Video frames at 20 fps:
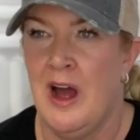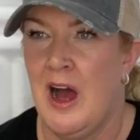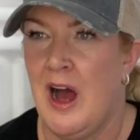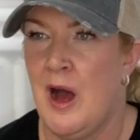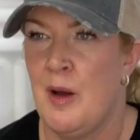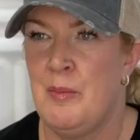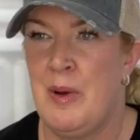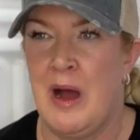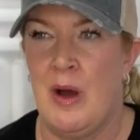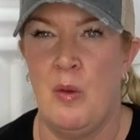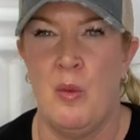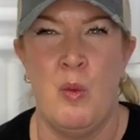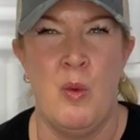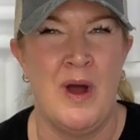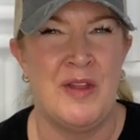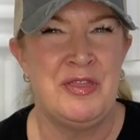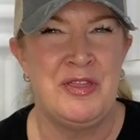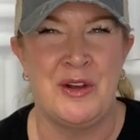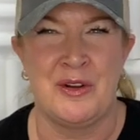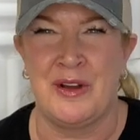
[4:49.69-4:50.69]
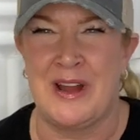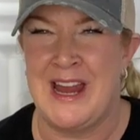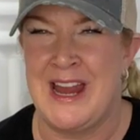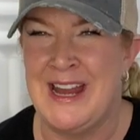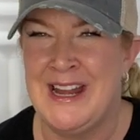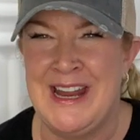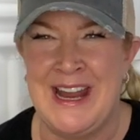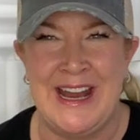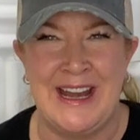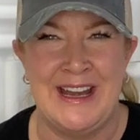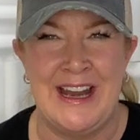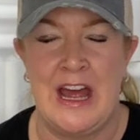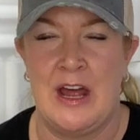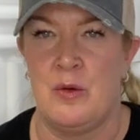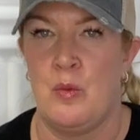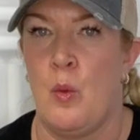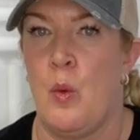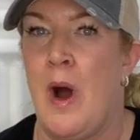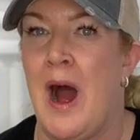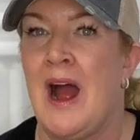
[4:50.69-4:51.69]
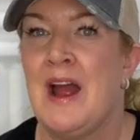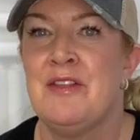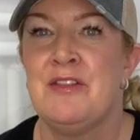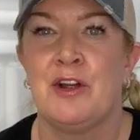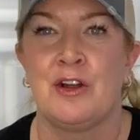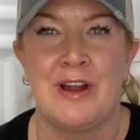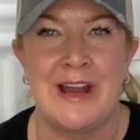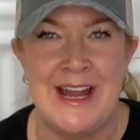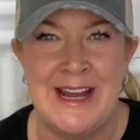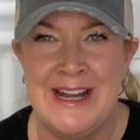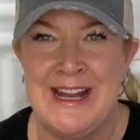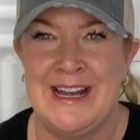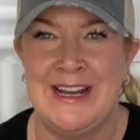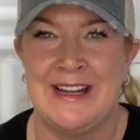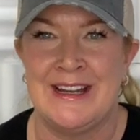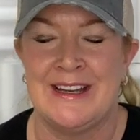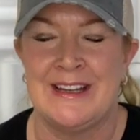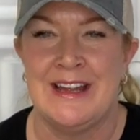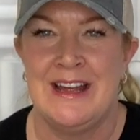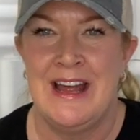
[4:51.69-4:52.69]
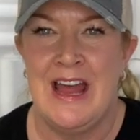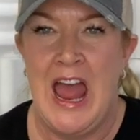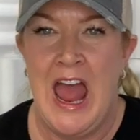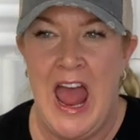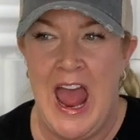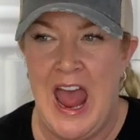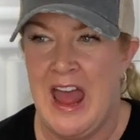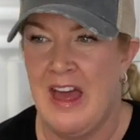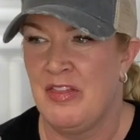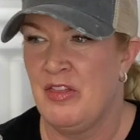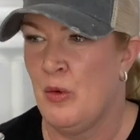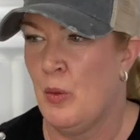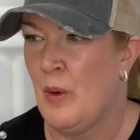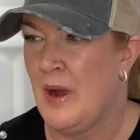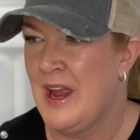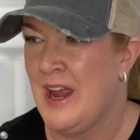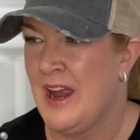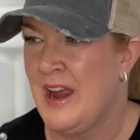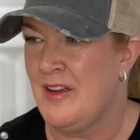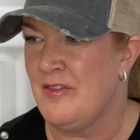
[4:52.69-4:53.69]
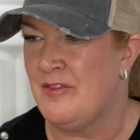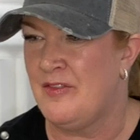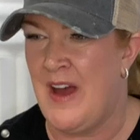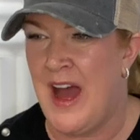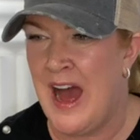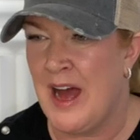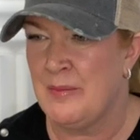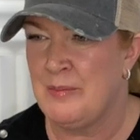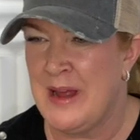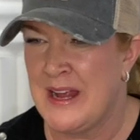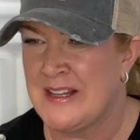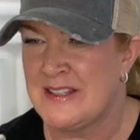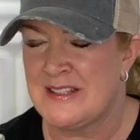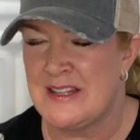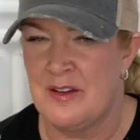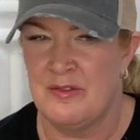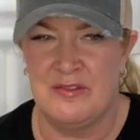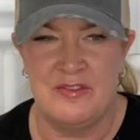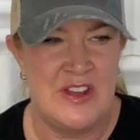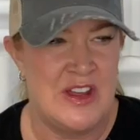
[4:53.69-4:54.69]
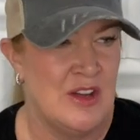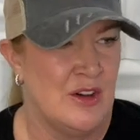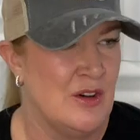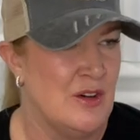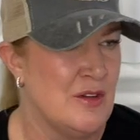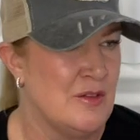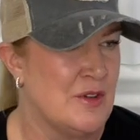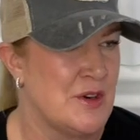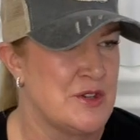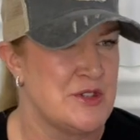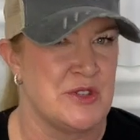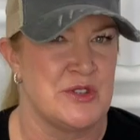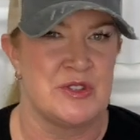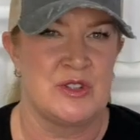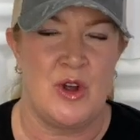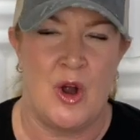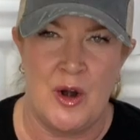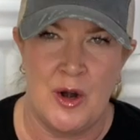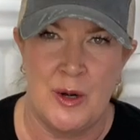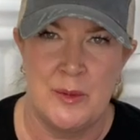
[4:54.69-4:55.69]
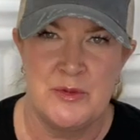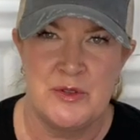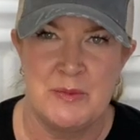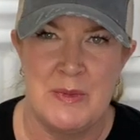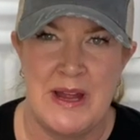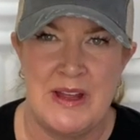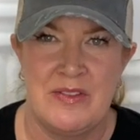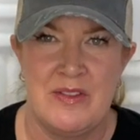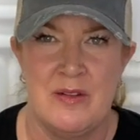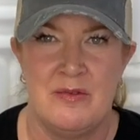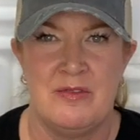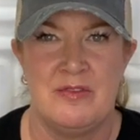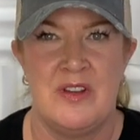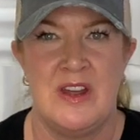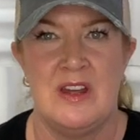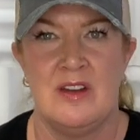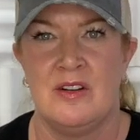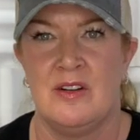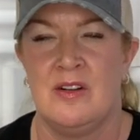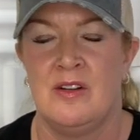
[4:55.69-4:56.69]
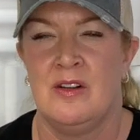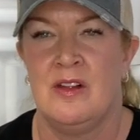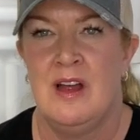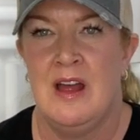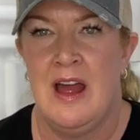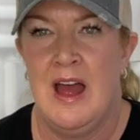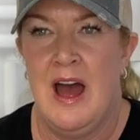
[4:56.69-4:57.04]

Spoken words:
about what they're eating and why they're eating it and the way fat makes them feel versus carbs make them feel.